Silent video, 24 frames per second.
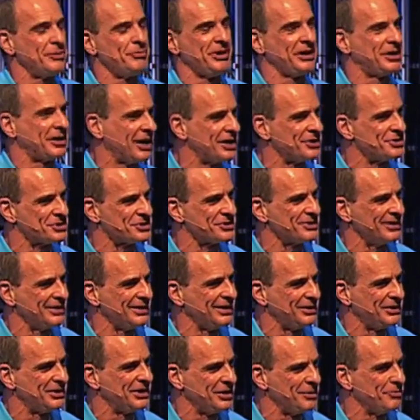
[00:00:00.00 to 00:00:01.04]
because
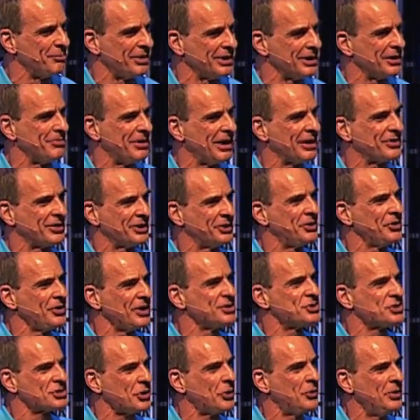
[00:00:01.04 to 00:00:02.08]
it didn't bring about the good.
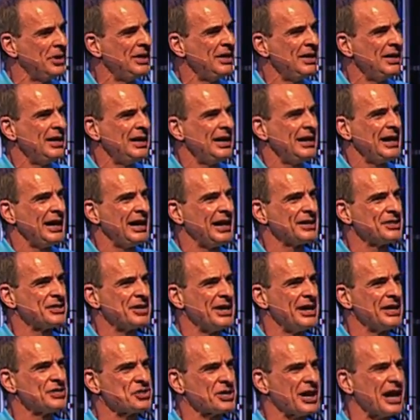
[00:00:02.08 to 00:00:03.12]
So
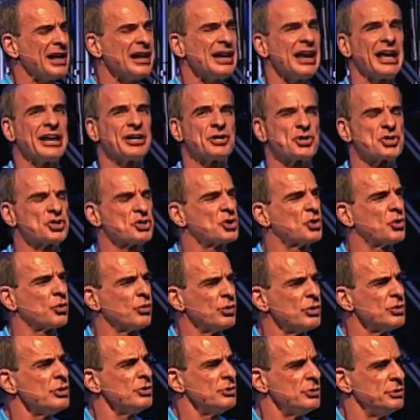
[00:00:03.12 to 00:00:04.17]
it's kind of like
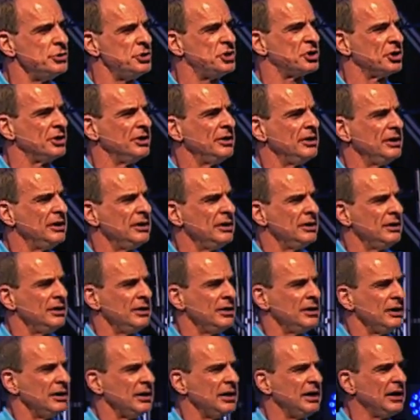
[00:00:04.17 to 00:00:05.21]
Scrooge
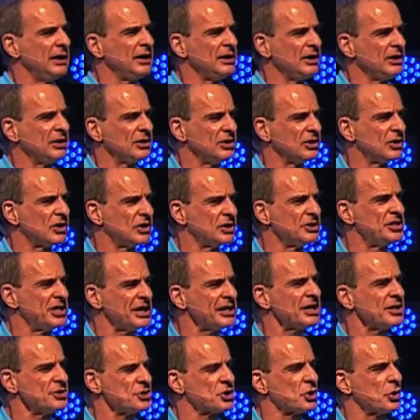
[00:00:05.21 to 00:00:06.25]
in
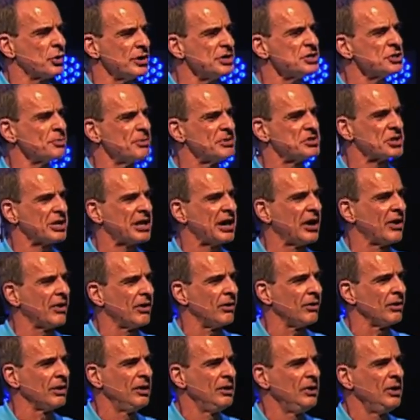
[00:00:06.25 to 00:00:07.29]
Dickens' Christmas
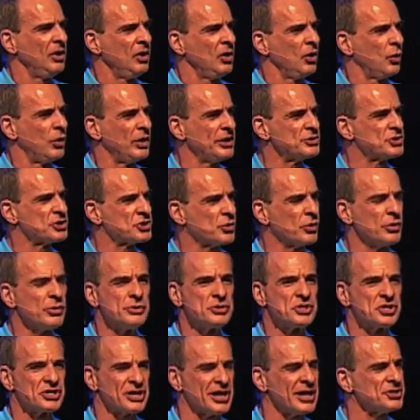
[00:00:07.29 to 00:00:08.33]
Carol, when Scrooge
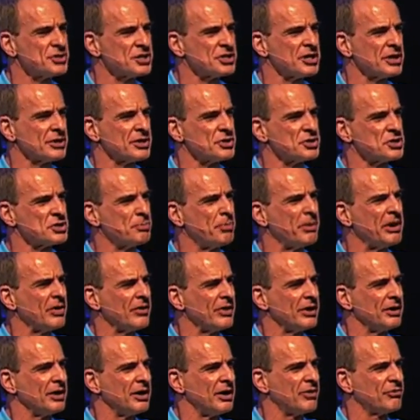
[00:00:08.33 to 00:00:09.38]
says to the
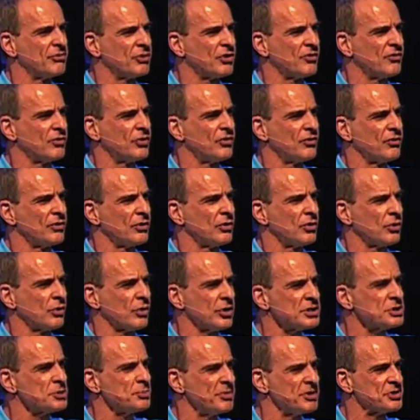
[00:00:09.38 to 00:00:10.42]
spirit of
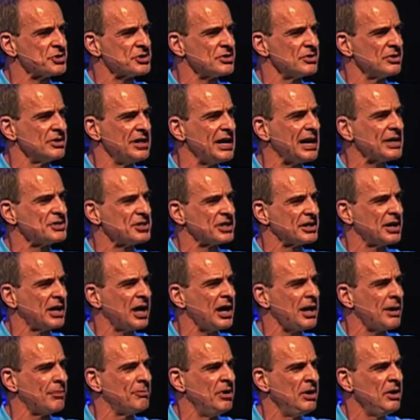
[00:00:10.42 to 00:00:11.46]
Christmas yet to
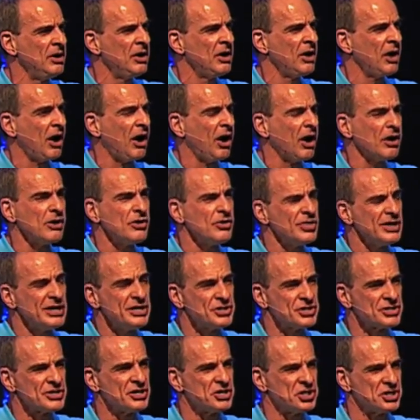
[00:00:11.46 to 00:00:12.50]
come, are
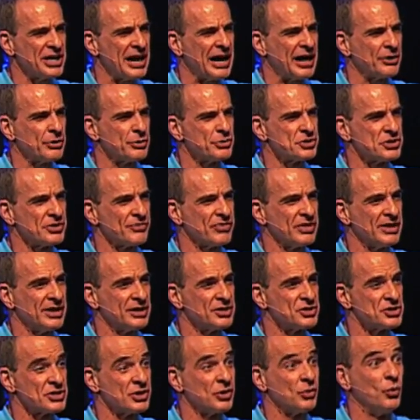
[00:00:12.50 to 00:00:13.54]
these the shadows of
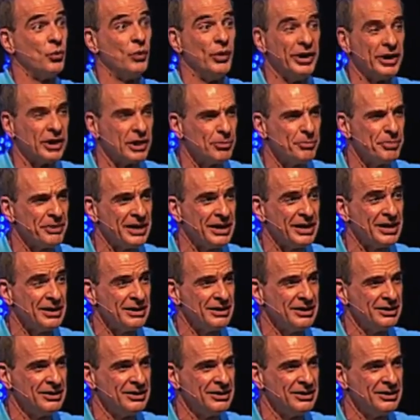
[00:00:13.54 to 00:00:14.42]
things that will be,